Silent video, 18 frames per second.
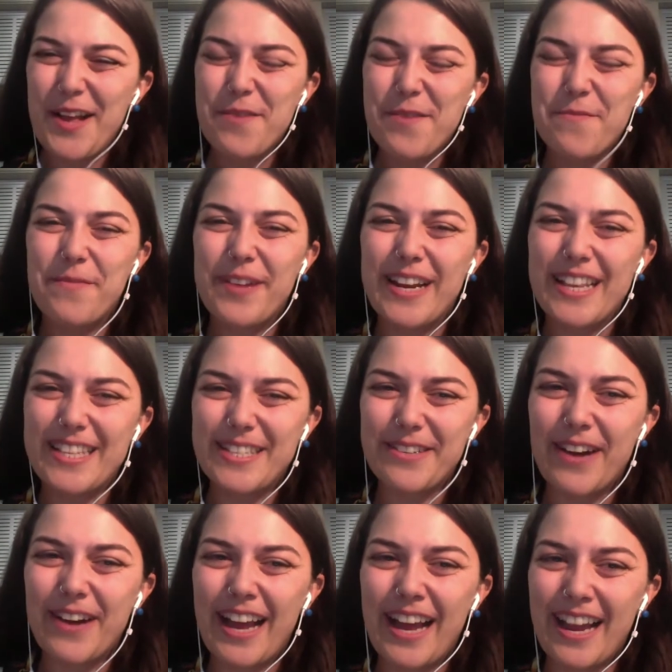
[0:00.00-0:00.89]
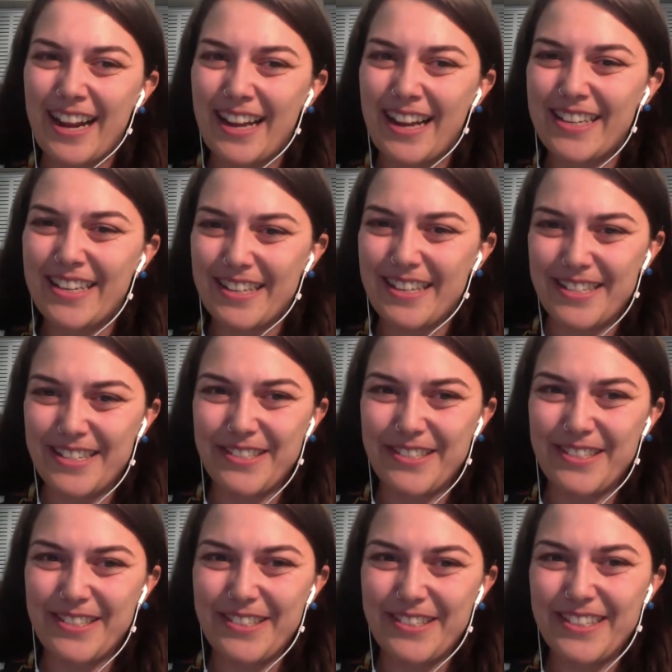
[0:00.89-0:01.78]
But it's quite an
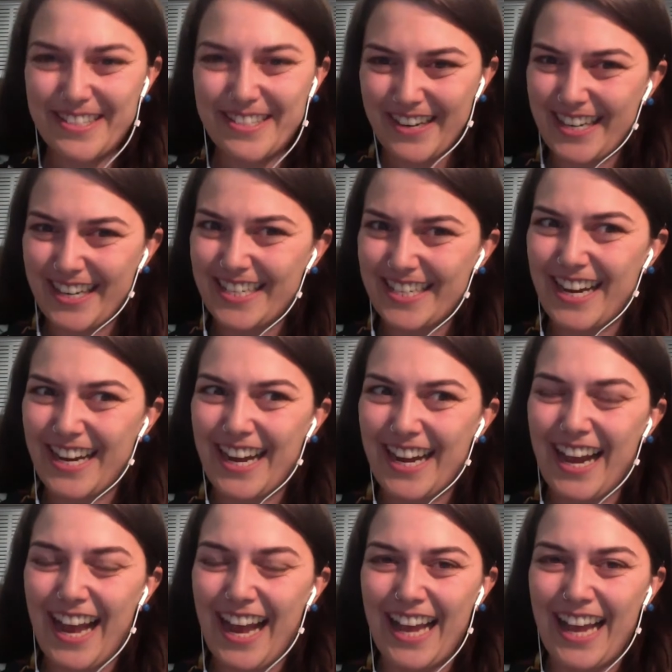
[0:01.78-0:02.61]
unusual structure